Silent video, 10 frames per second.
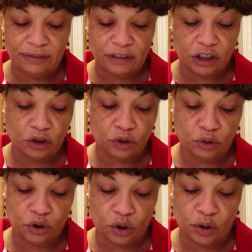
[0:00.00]
in the
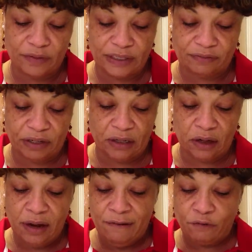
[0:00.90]
social service field.